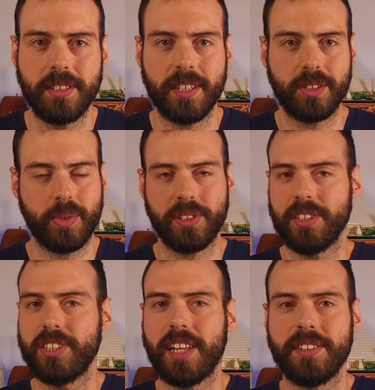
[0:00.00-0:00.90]
that's where the
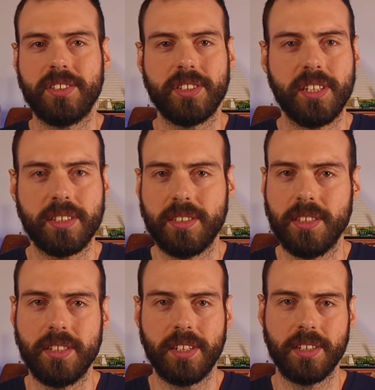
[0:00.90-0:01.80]
challenge kicks
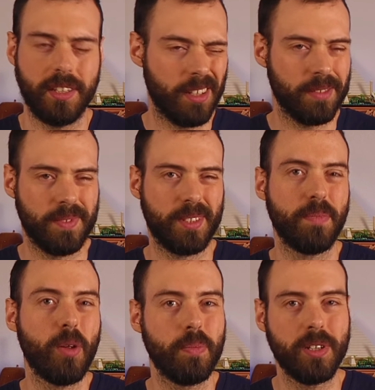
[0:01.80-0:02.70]
in, and the
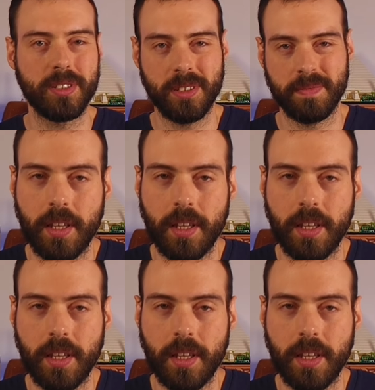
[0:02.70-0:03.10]
small puzzle.